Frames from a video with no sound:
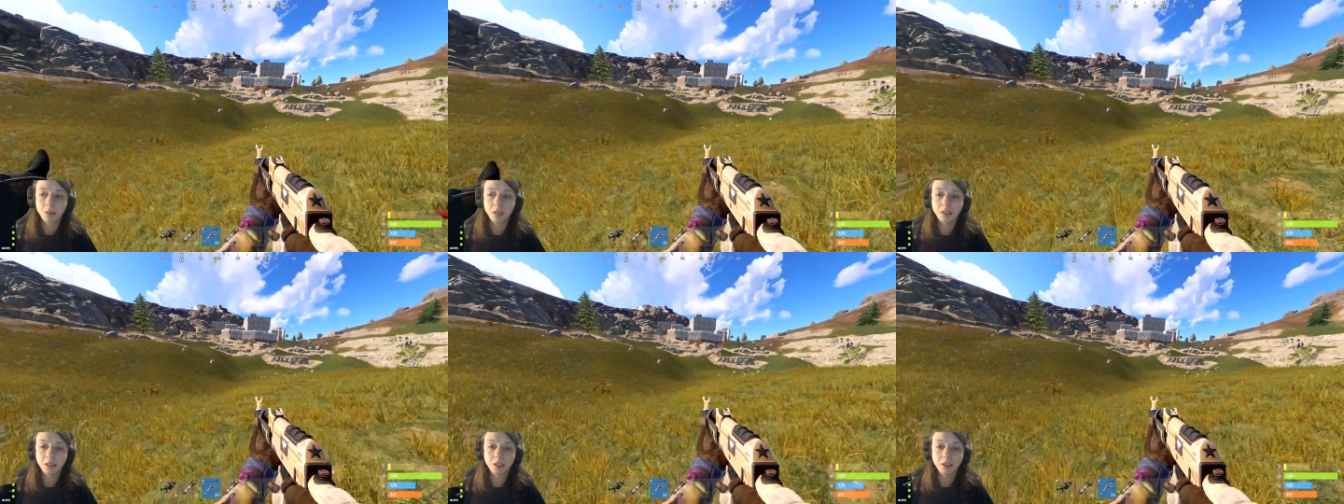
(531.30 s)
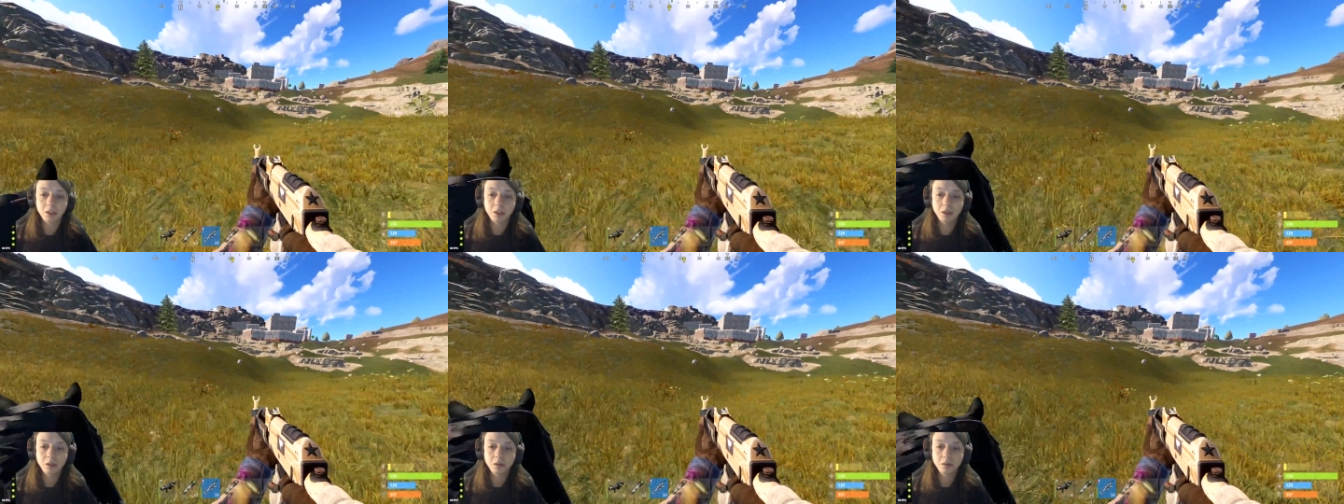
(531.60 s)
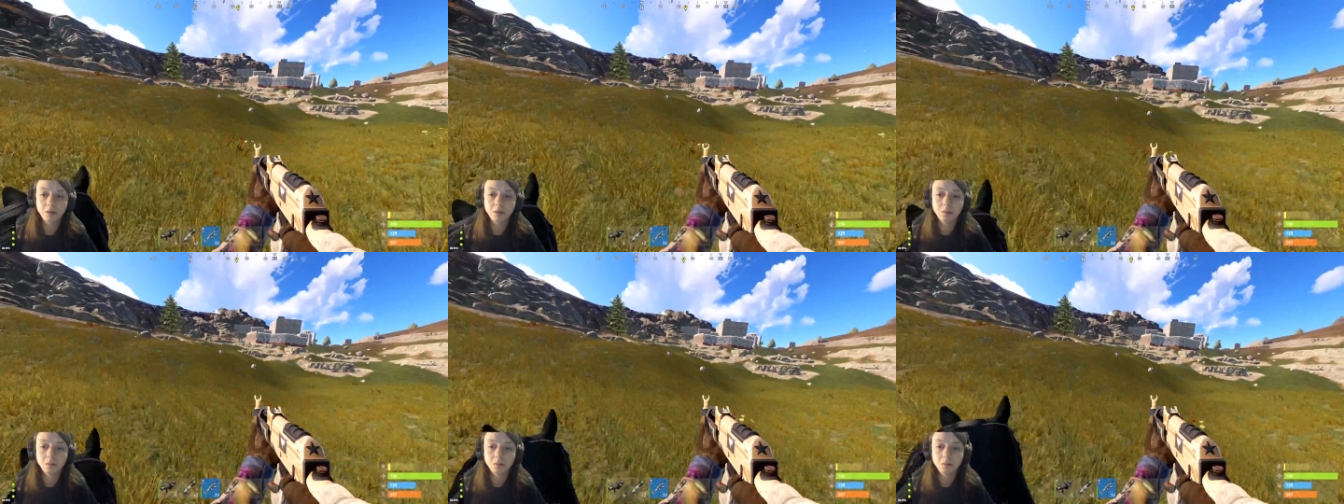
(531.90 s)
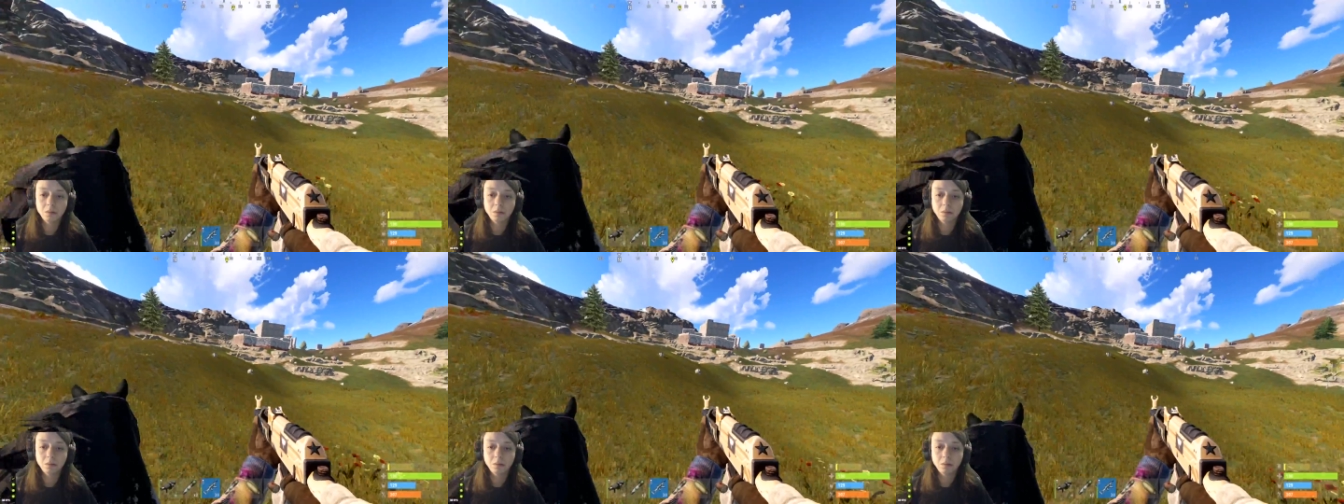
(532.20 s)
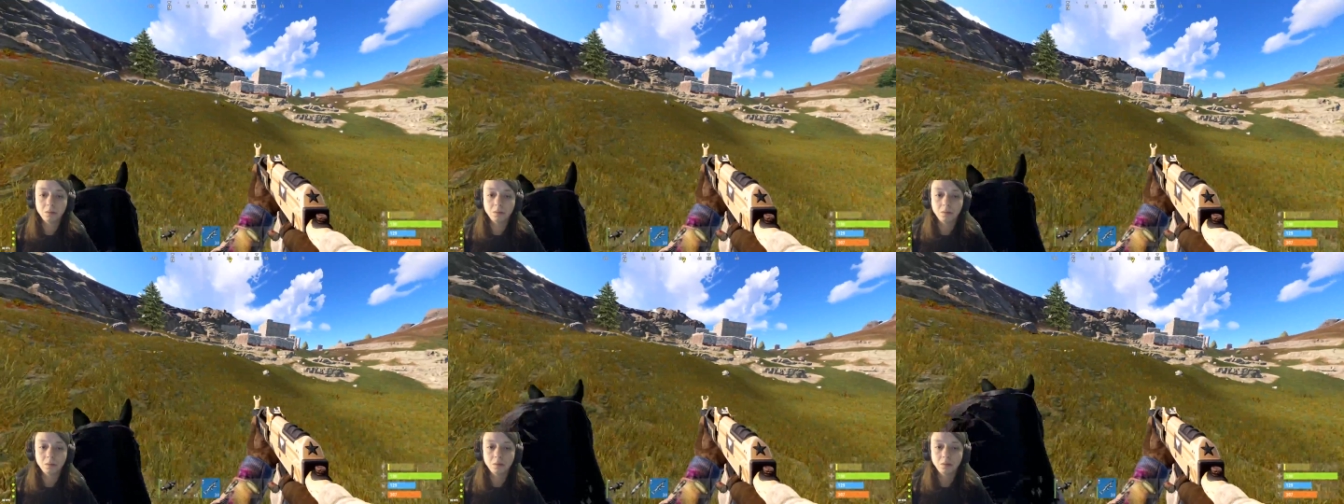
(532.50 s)
That's at you? Yeah, they're on me,
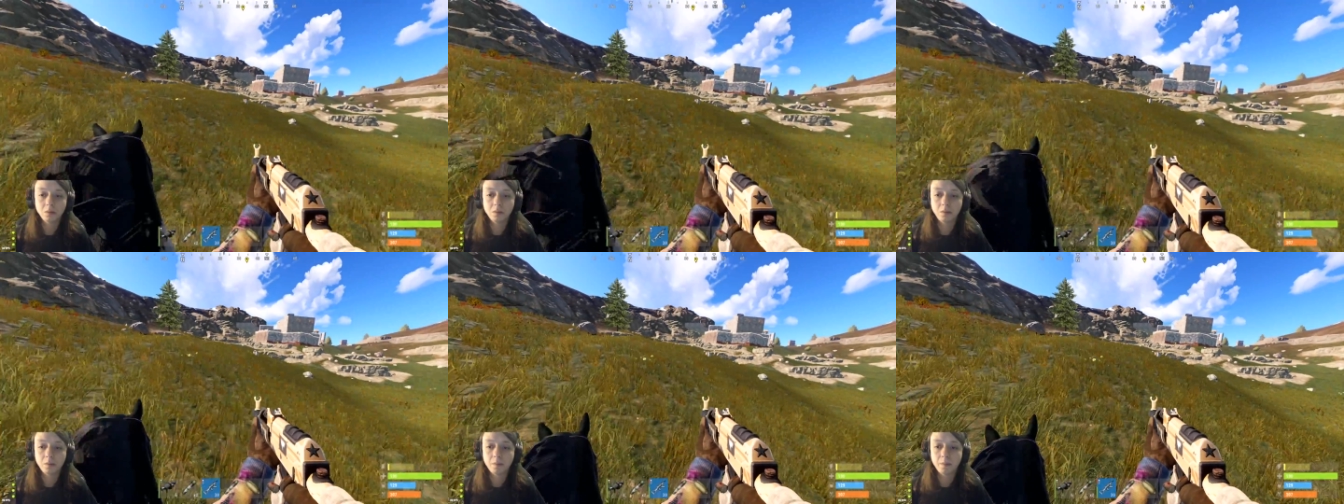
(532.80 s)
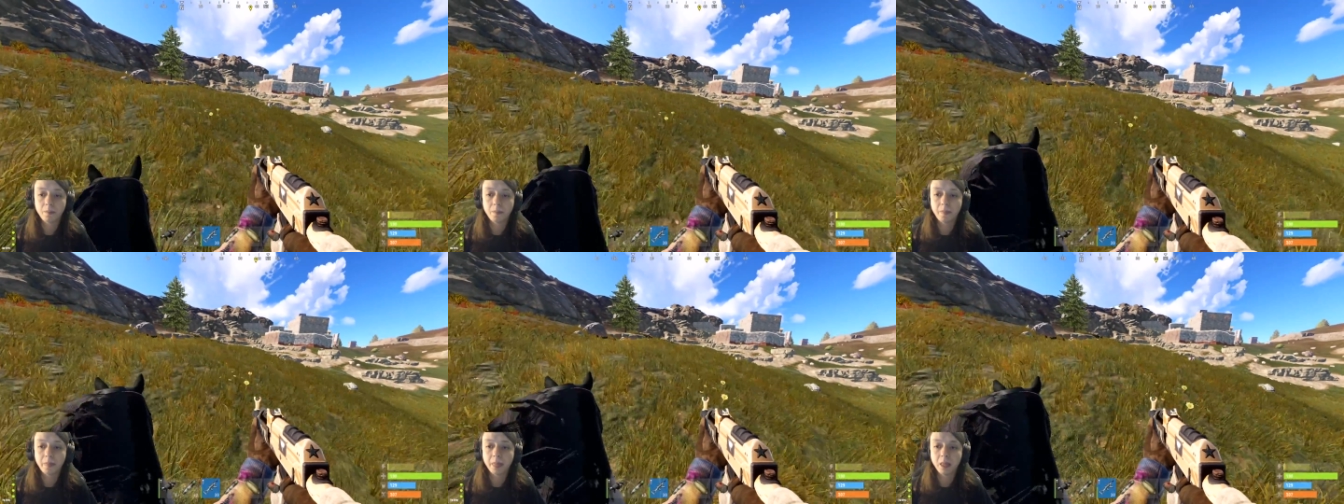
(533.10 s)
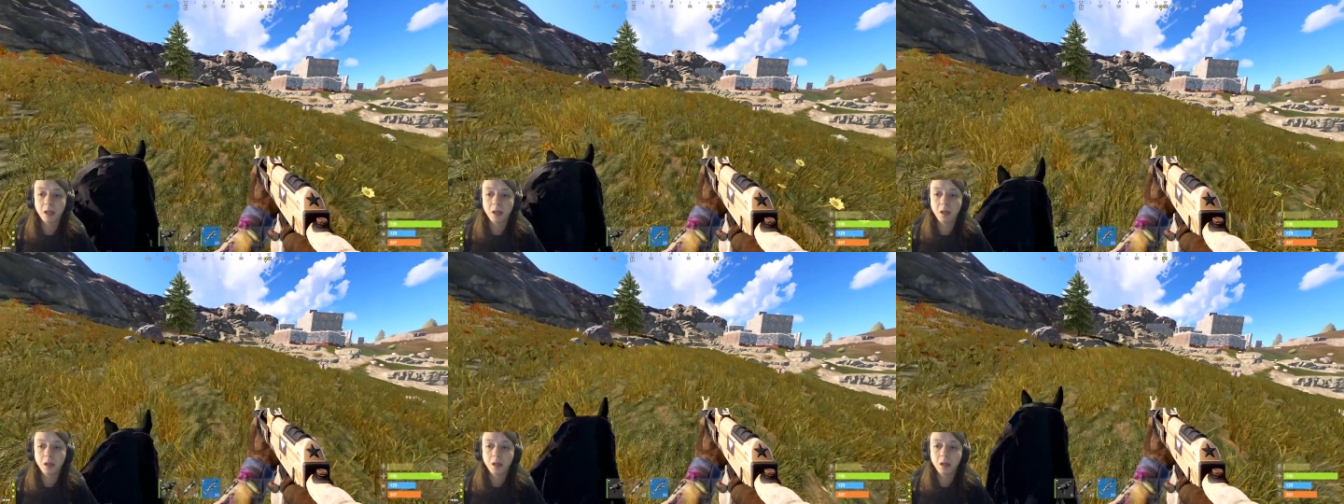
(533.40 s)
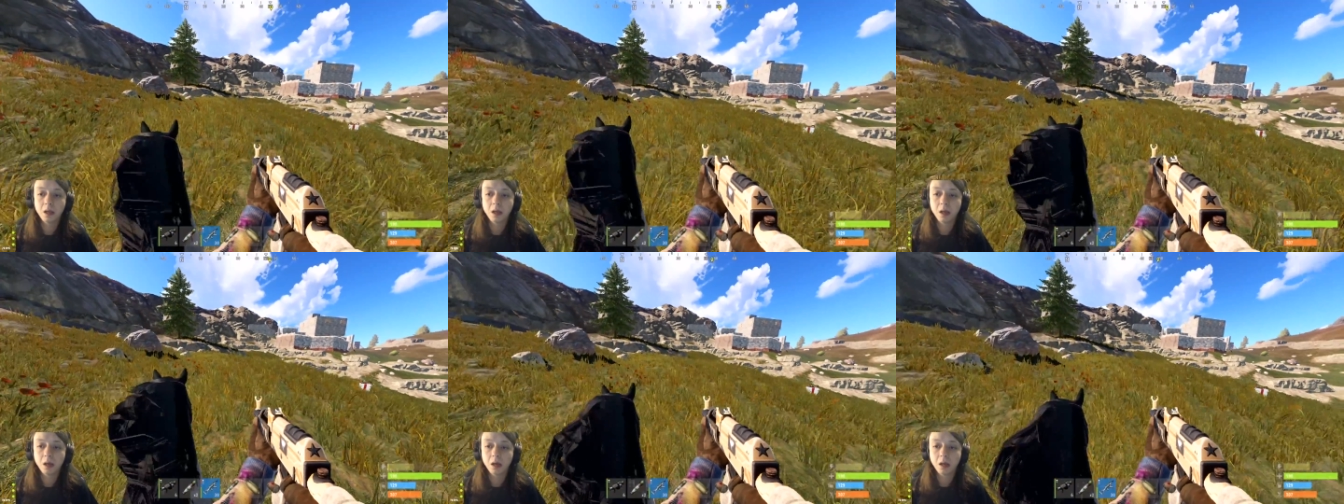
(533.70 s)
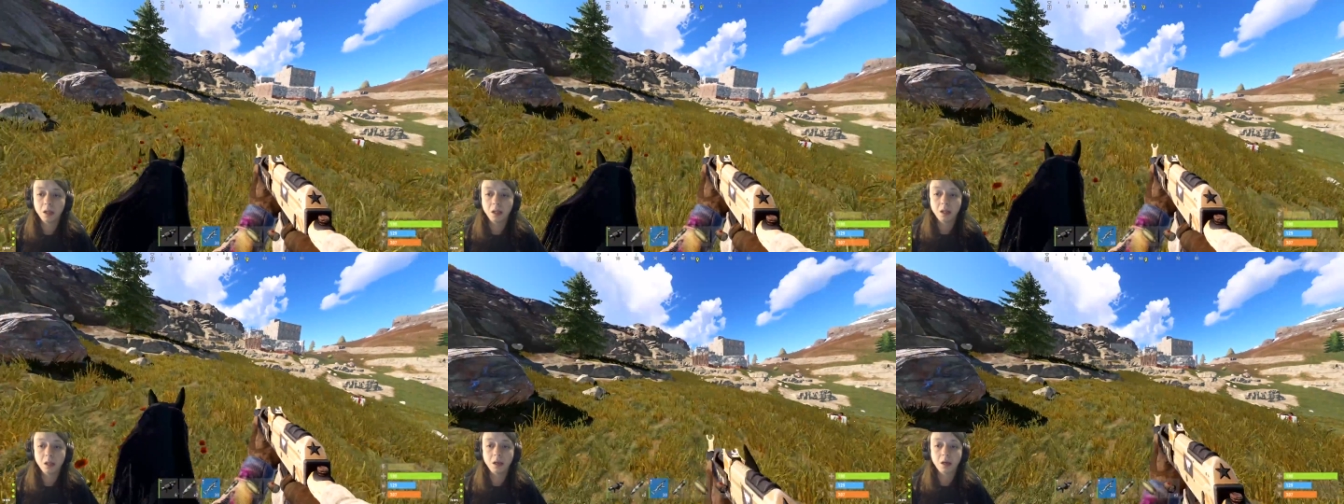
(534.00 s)
yeah.
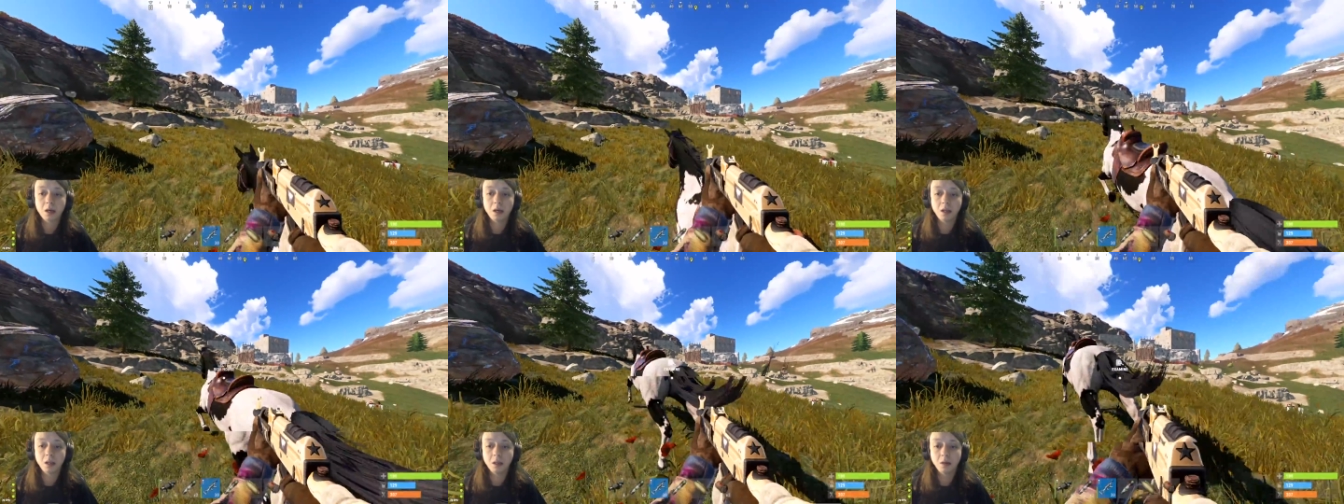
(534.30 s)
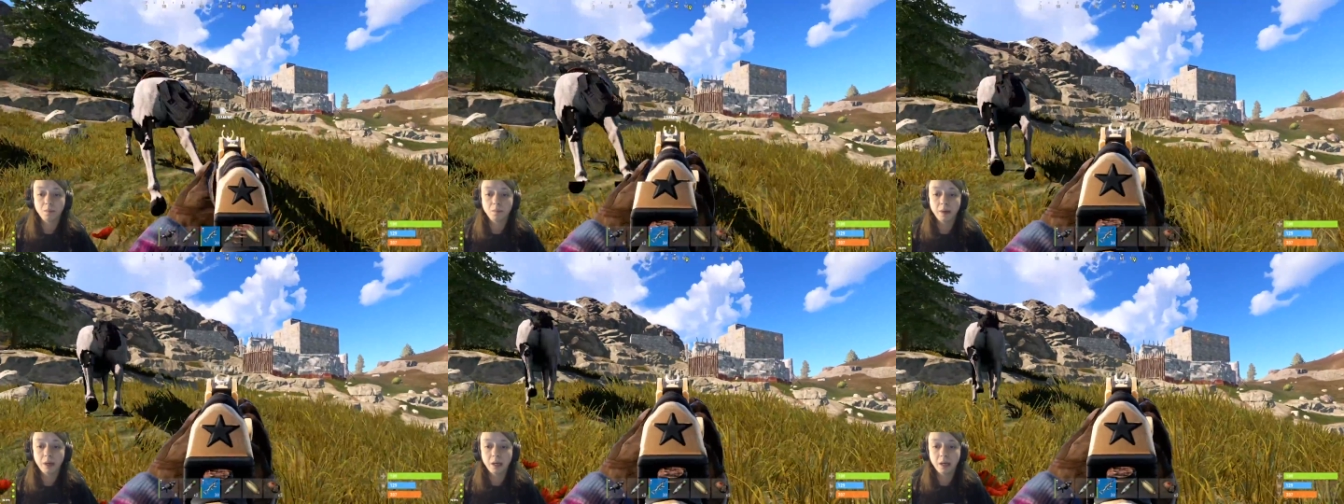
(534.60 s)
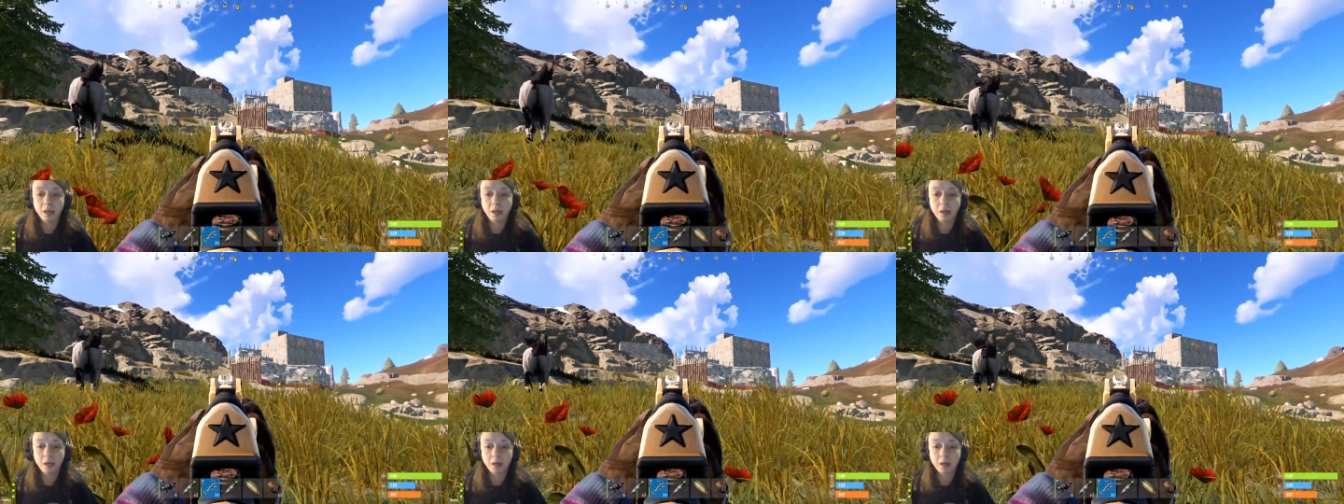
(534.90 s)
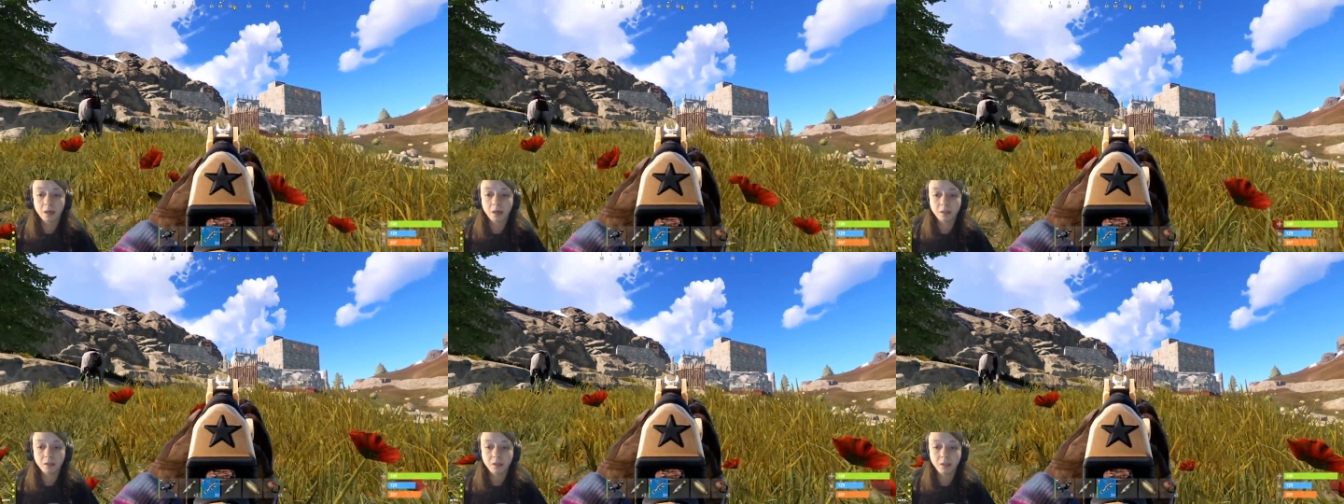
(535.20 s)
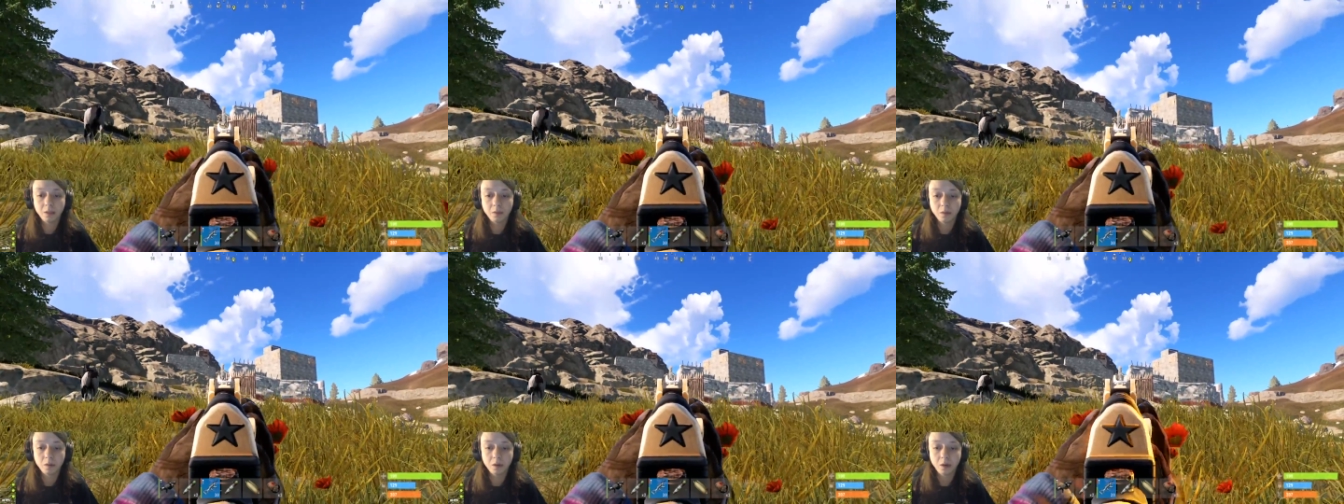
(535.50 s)
Look in the back. I
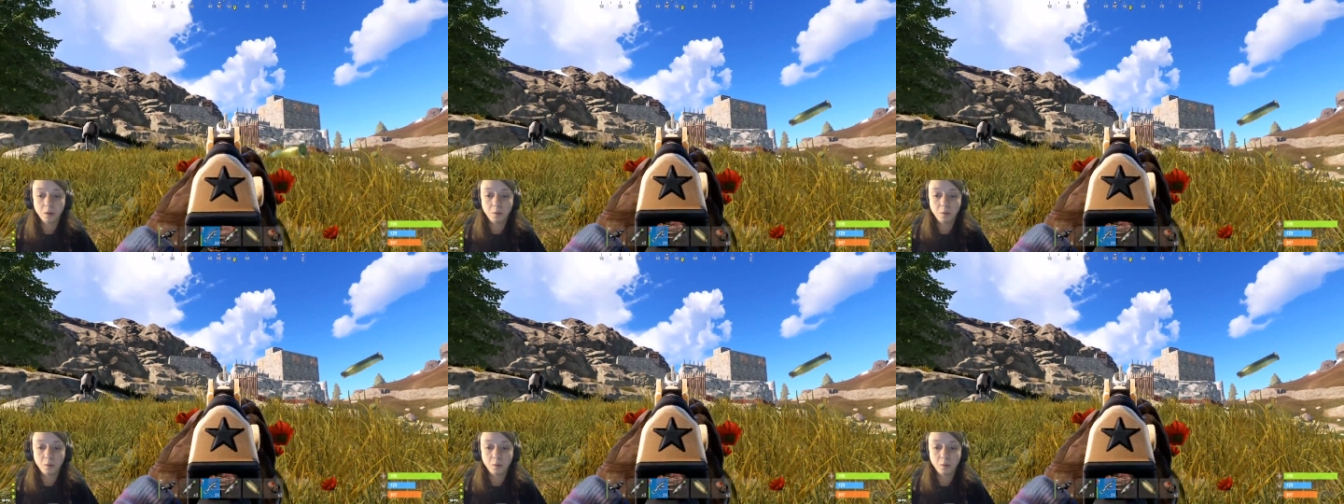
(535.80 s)
see one.